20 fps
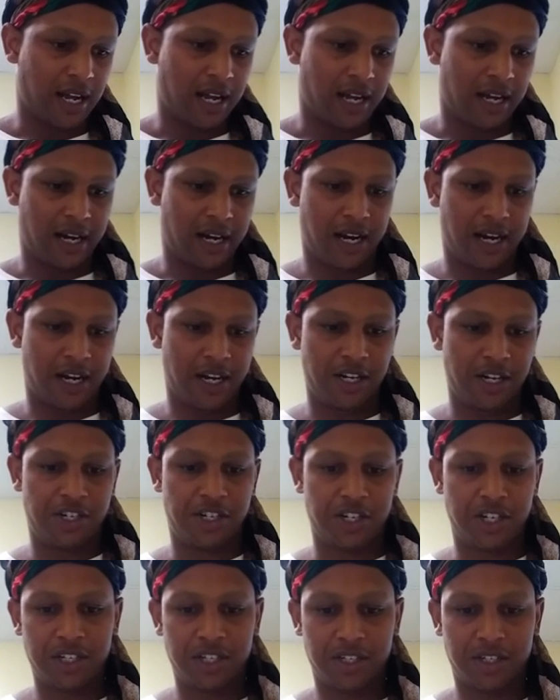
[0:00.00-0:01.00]
I
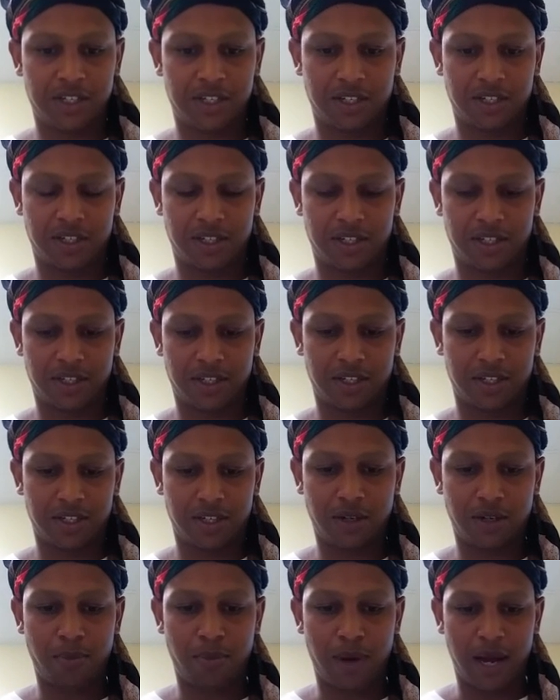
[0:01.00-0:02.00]

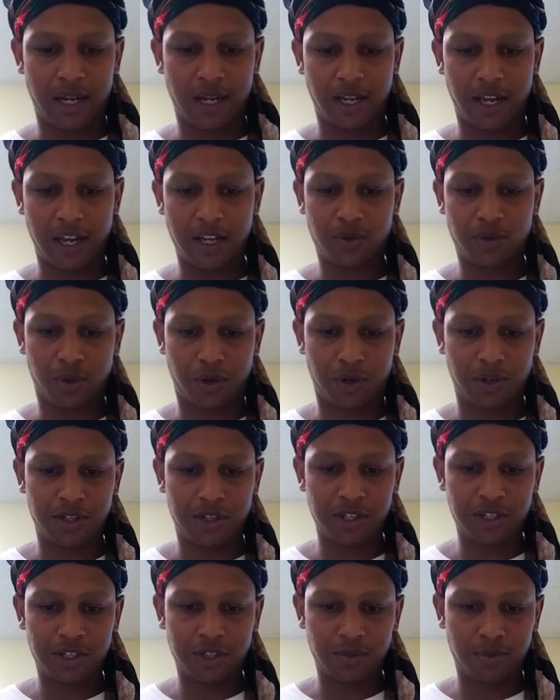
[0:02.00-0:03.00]
just my caseworker
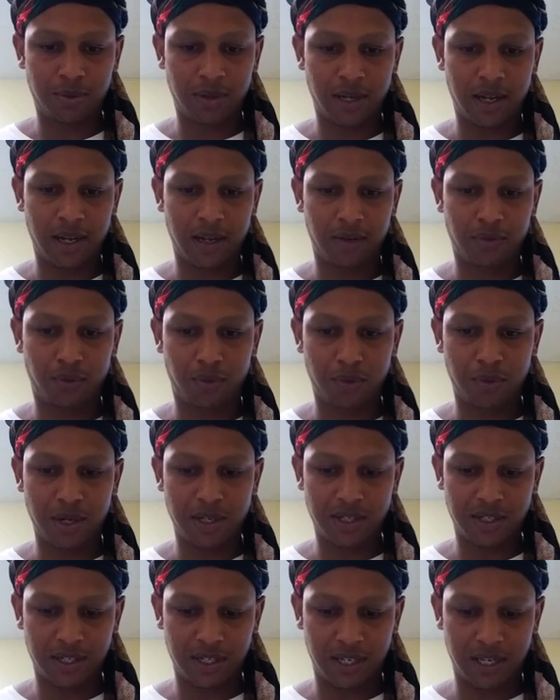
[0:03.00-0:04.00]
just applied for
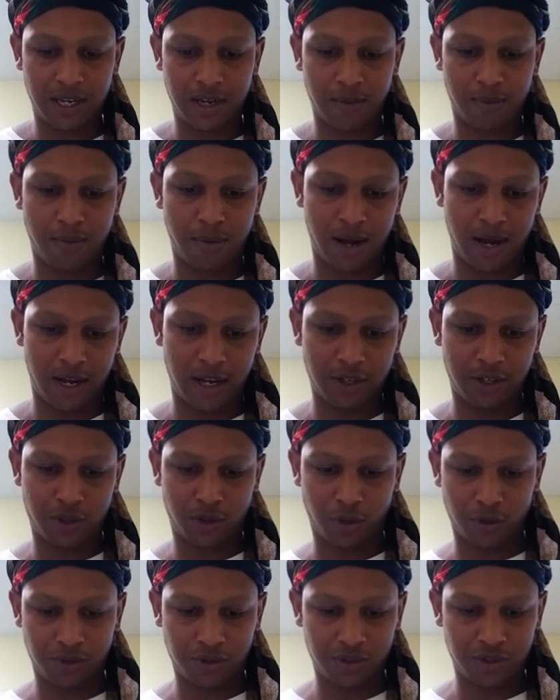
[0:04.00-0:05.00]
me to get my
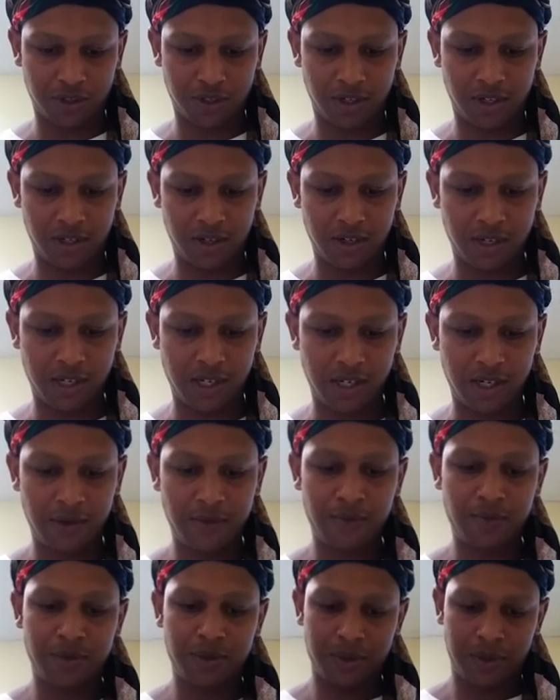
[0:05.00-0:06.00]
social security,
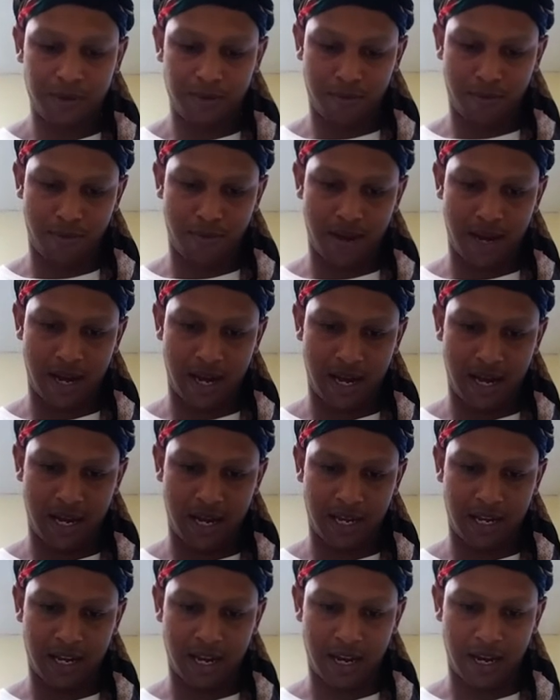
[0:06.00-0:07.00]

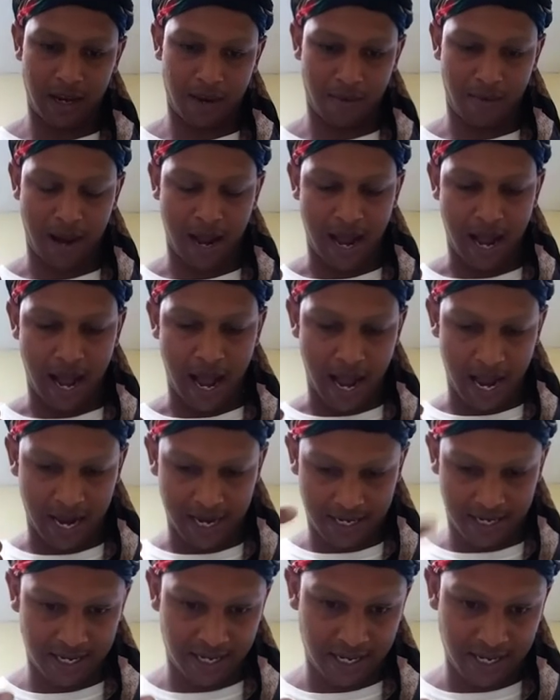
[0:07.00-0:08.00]
my my
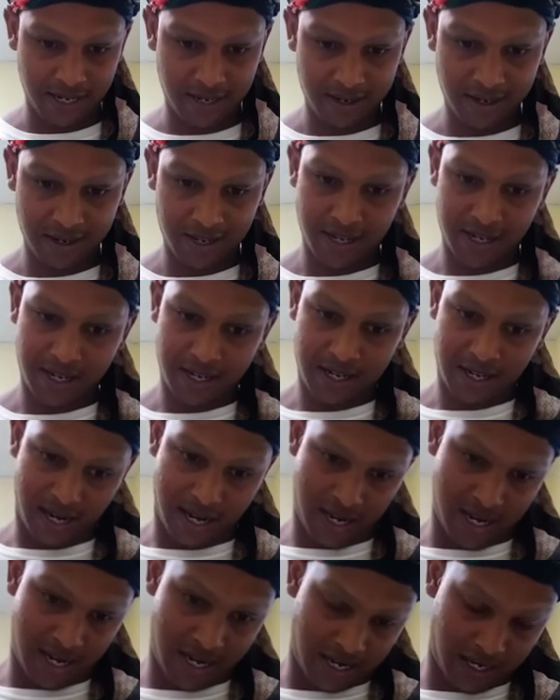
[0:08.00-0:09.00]
ID,
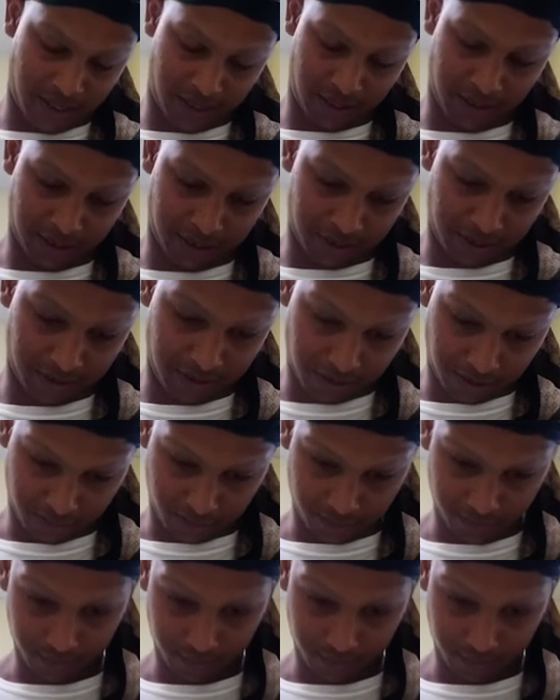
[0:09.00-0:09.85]
and